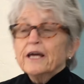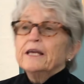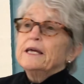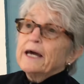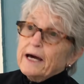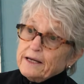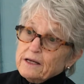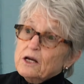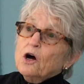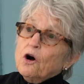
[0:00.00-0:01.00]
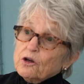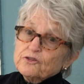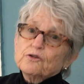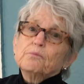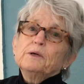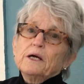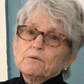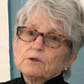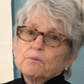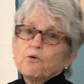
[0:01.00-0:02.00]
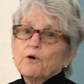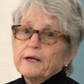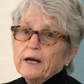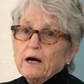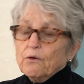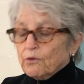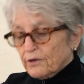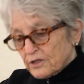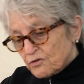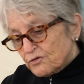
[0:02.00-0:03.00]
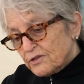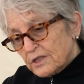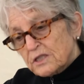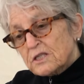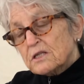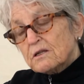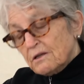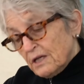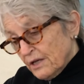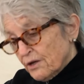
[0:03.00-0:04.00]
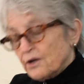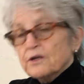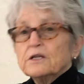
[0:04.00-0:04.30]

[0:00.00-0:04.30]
and yet also be able to point out, well, this here